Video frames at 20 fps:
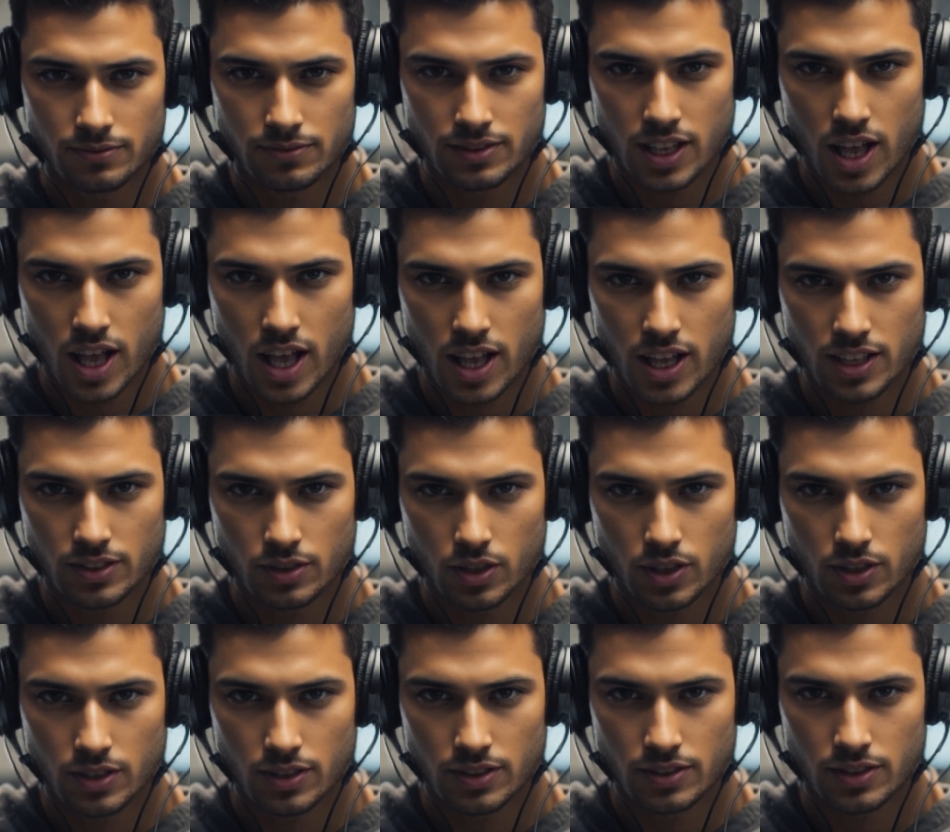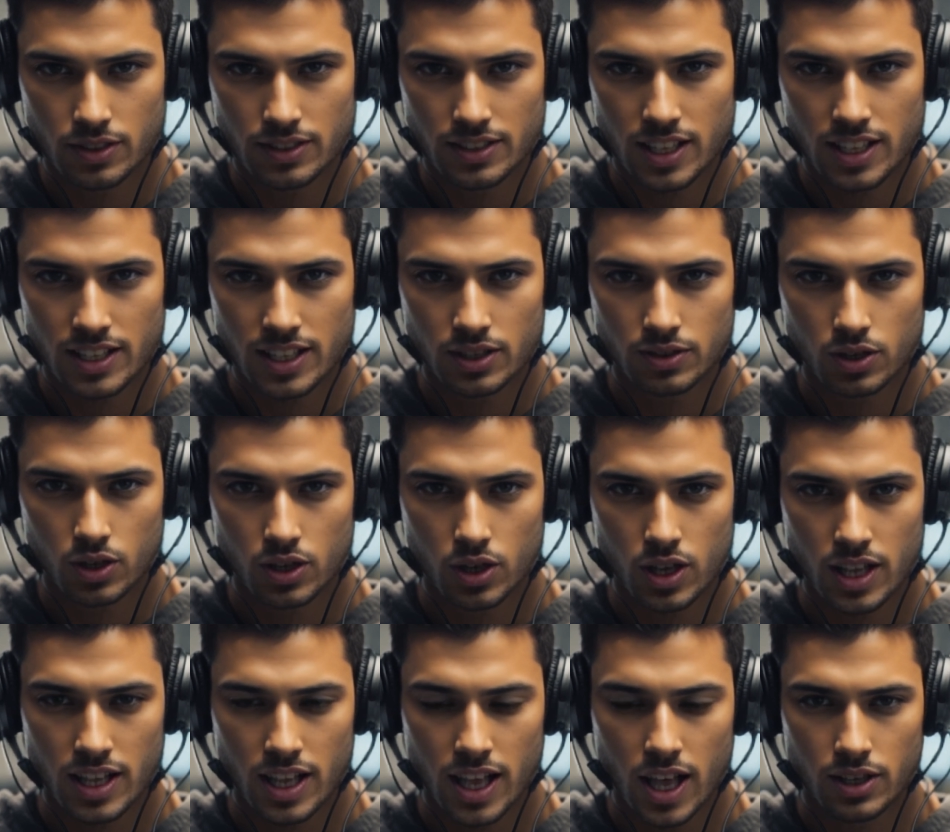Now, let's have a
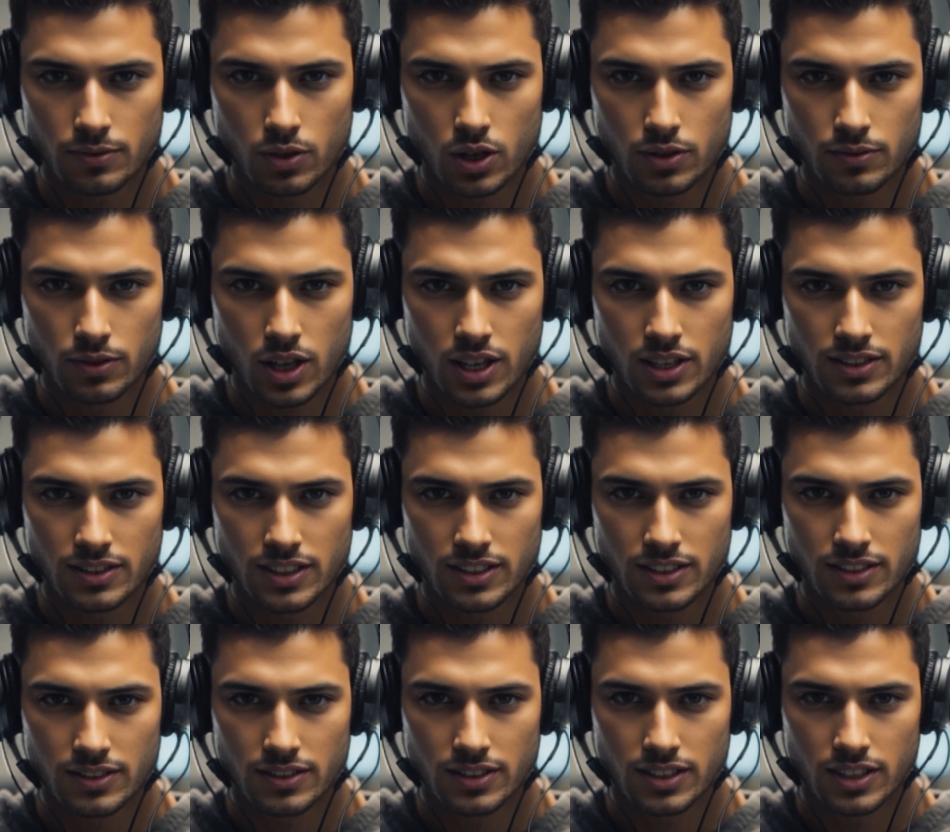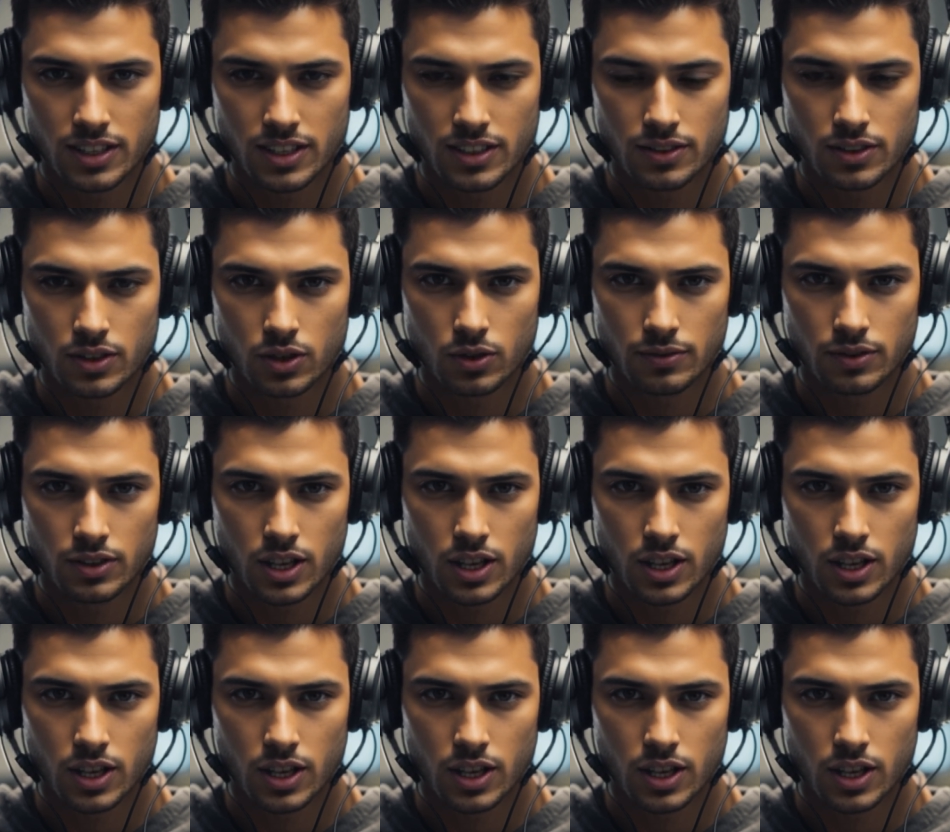look at how we make this into a